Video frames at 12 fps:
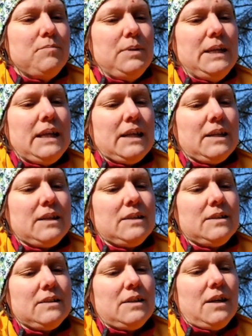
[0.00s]

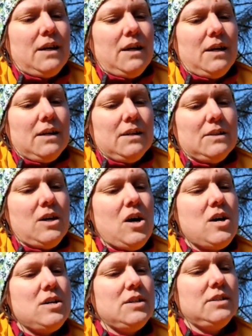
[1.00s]
Pirkalank,
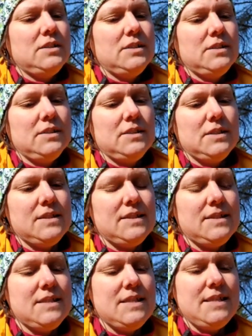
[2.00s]

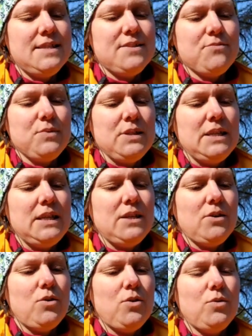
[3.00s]
this really
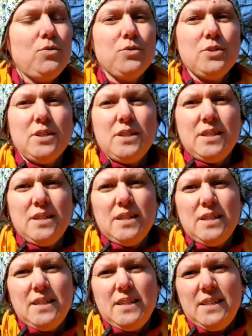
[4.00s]
old
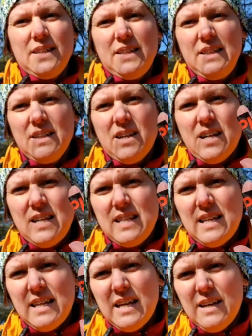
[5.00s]
yarn
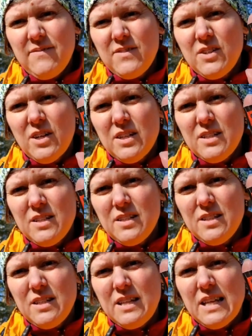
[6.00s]
that I
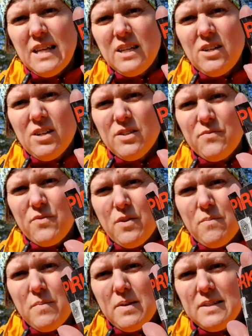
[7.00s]
got
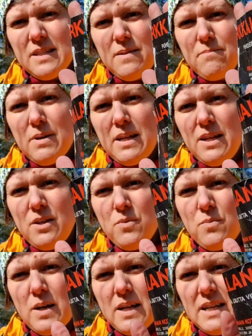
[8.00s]
from somebody who
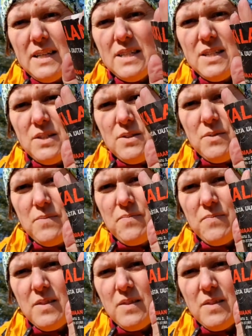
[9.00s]
wanted to